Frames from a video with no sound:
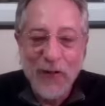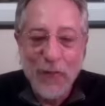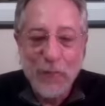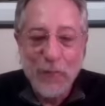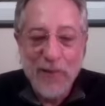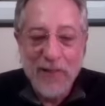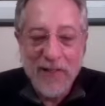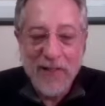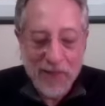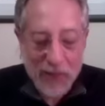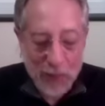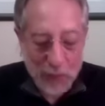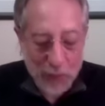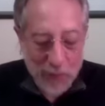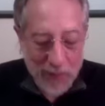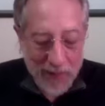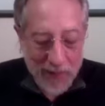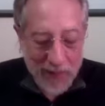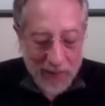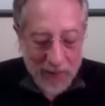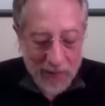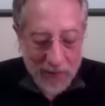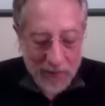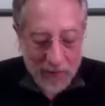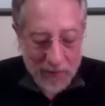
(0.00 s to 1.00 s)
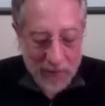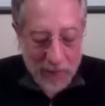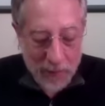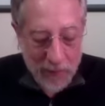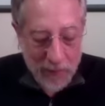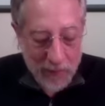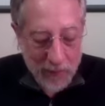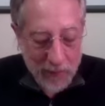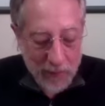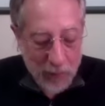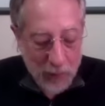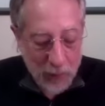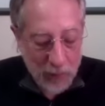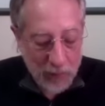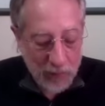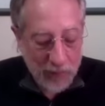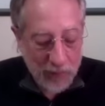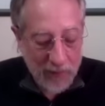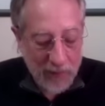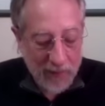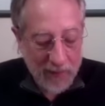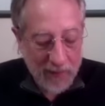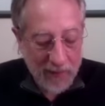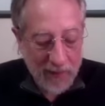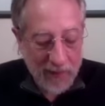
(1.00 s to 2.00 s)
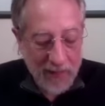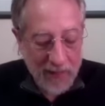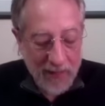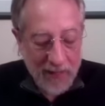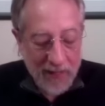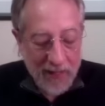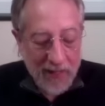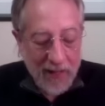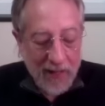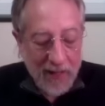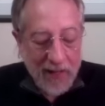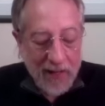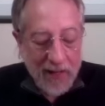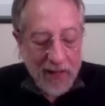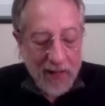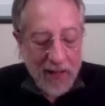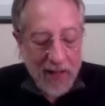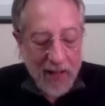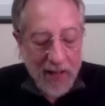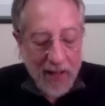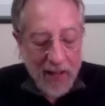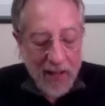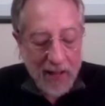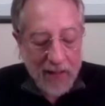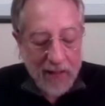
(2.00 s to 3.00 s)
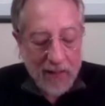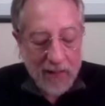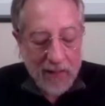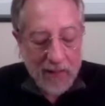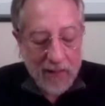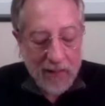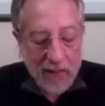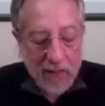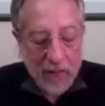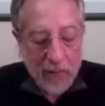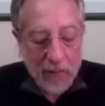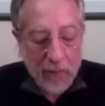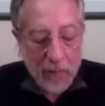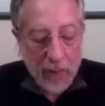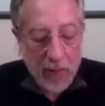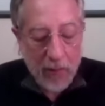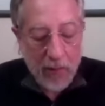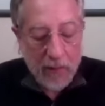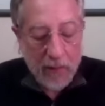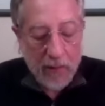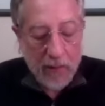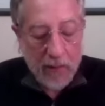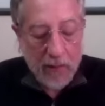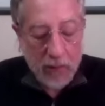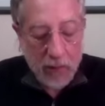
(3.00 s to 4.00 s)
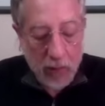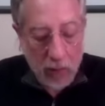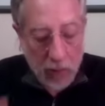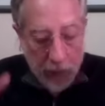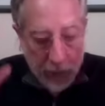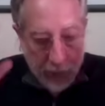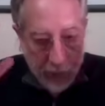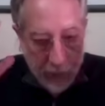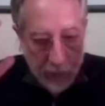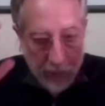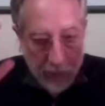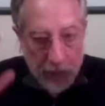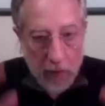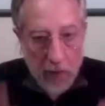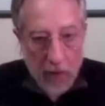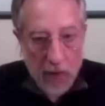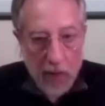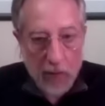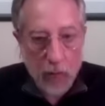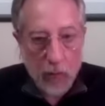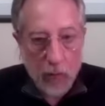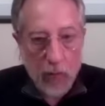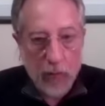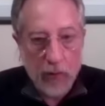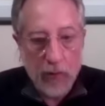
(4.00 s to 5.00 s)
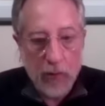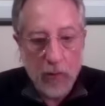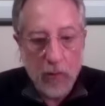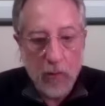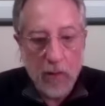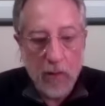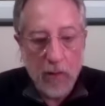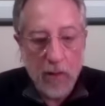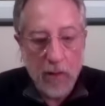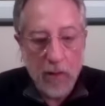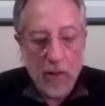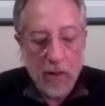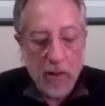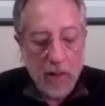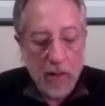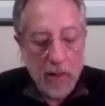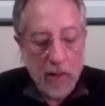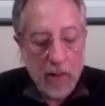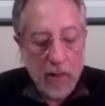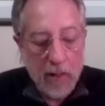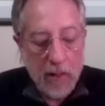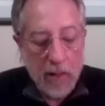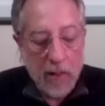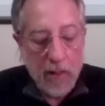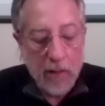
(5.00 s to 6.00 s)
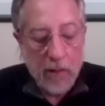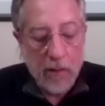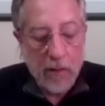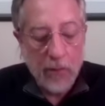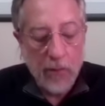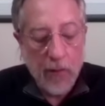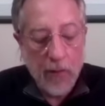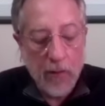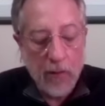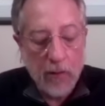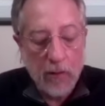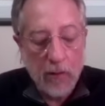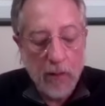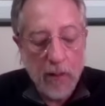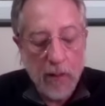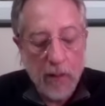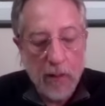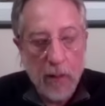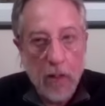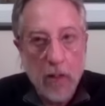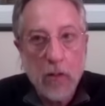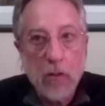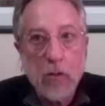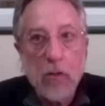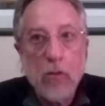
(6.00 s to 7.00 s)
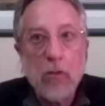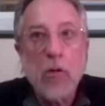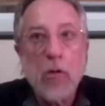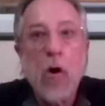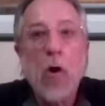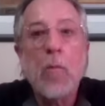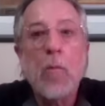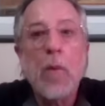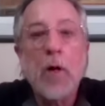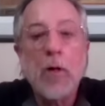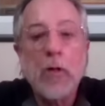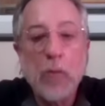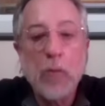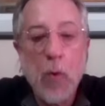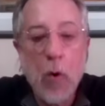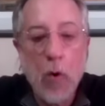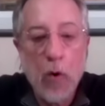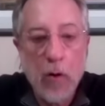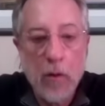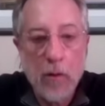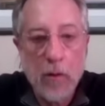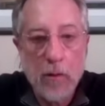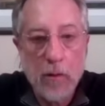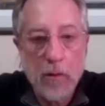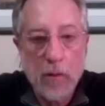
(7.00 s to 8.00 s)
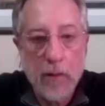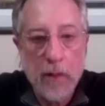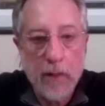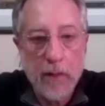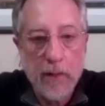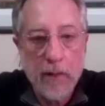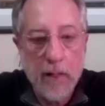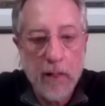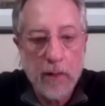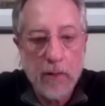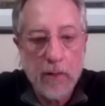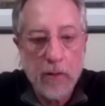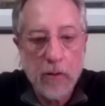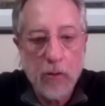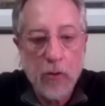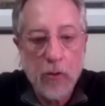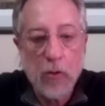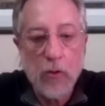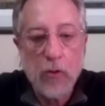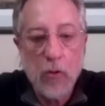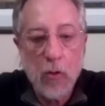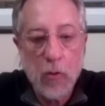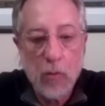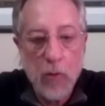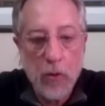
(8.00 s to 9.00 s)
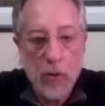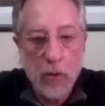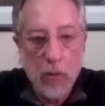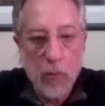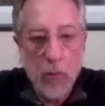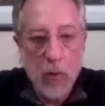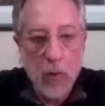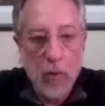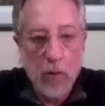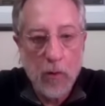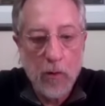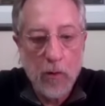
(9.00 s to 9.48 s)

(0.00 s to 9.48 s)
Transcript: place to plant your spiritual feet. And but it's all through thought where you are. It felt like so much more, like that. There's so much more.